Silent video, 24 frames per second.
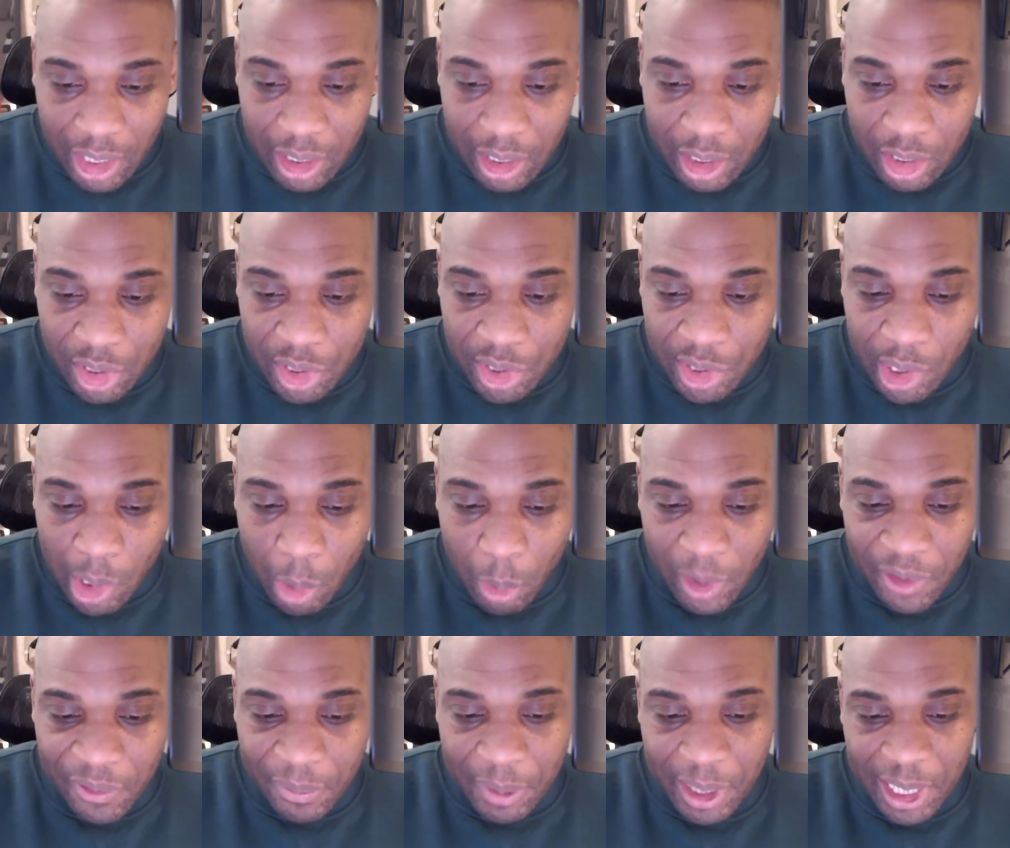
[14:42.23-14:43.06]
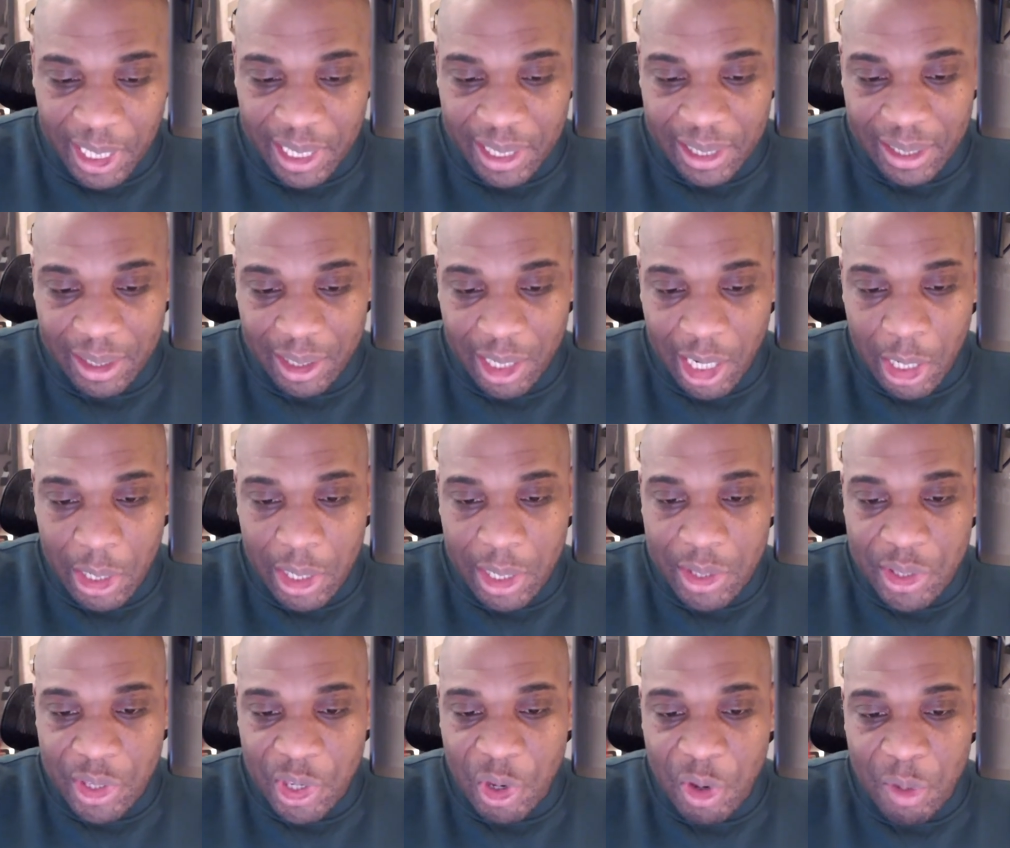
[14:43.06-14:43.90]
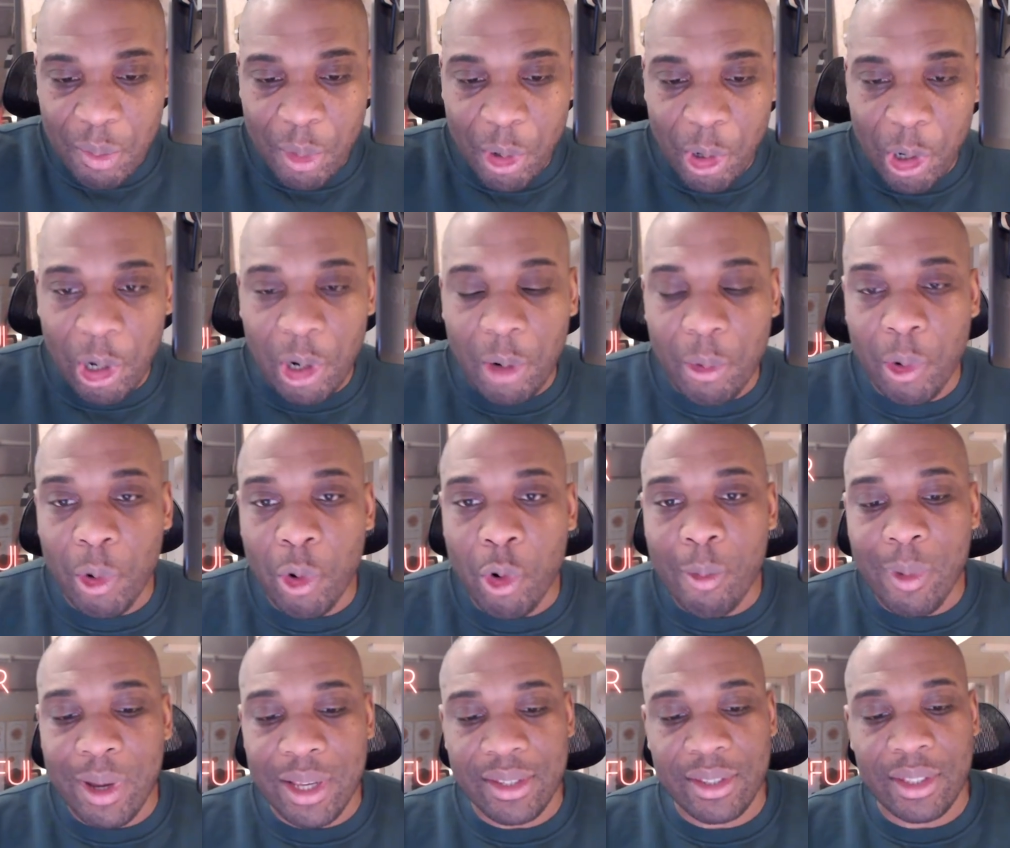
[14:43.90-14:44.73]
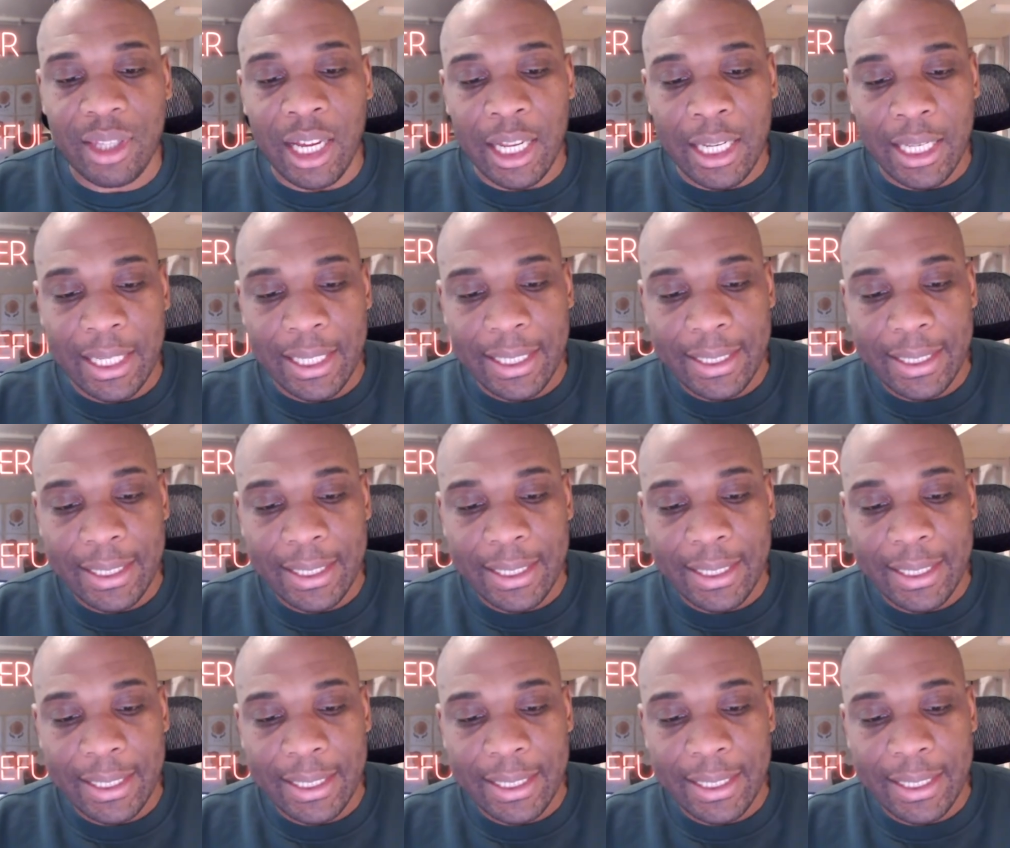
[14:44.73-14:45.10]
You still with me? Only two more. We're almost done.